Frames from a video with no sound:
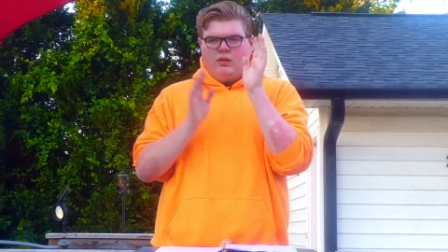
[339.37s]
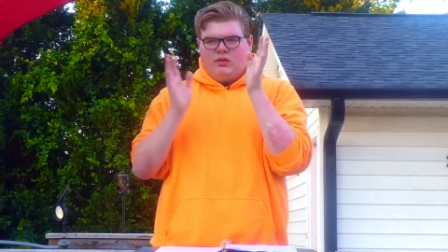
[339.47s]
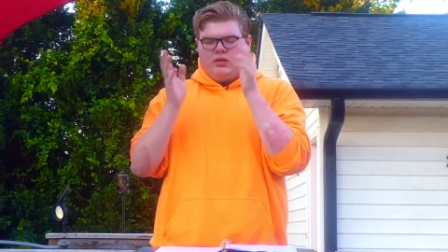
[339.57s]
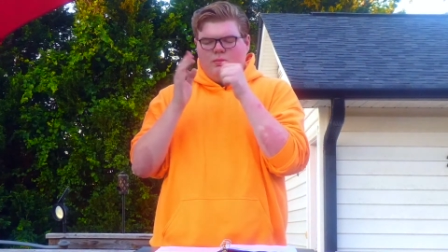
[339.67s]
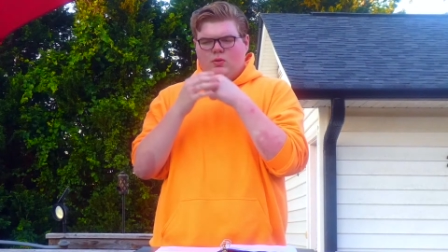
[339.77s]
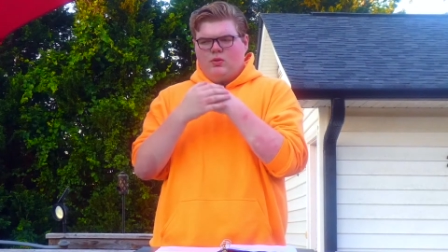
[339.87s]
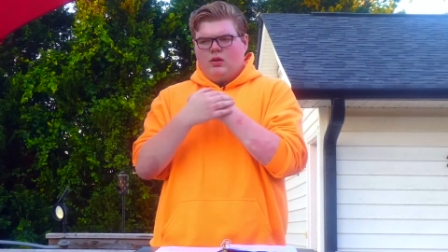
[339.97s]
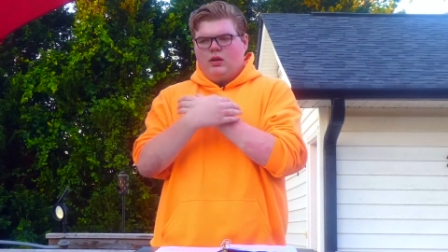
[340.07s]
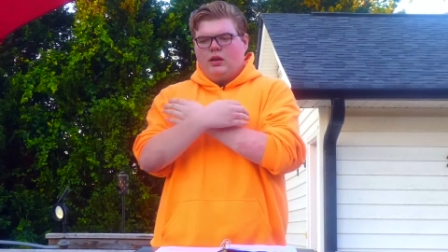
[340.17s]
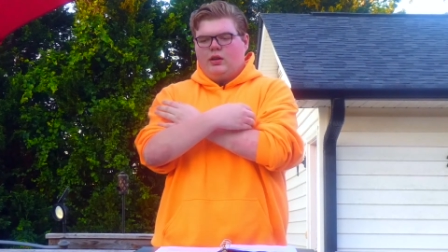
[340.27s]
there was something
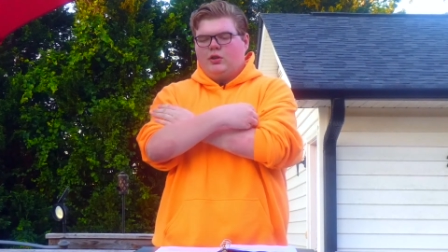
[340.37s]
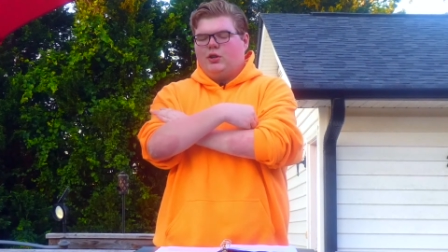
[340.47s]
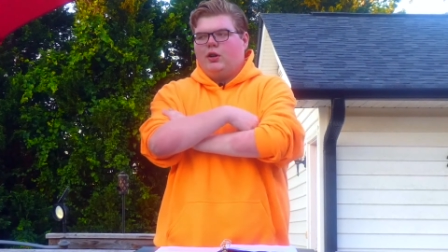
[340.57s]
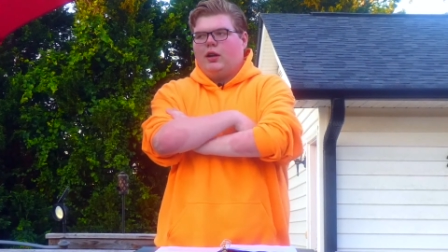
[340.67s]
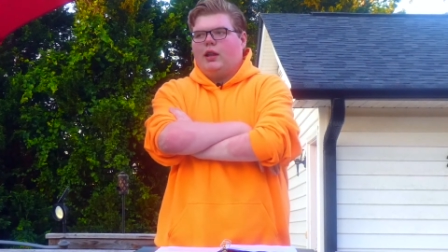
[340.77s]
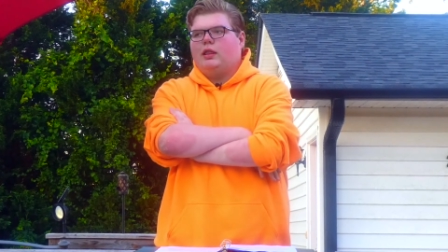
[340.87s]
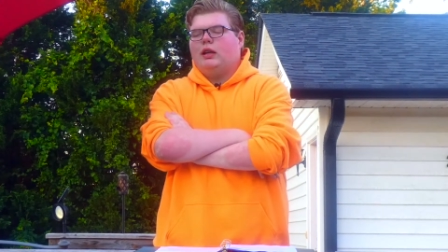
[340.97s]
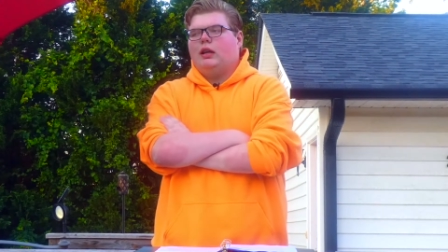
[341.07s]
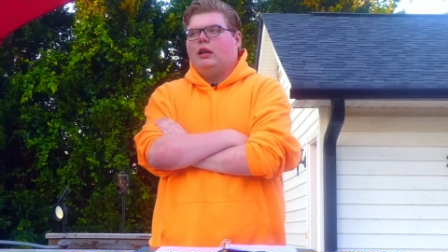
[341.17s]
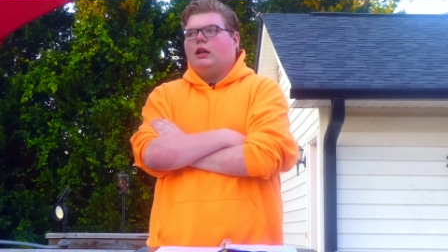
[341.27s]
going on at a Target, I think,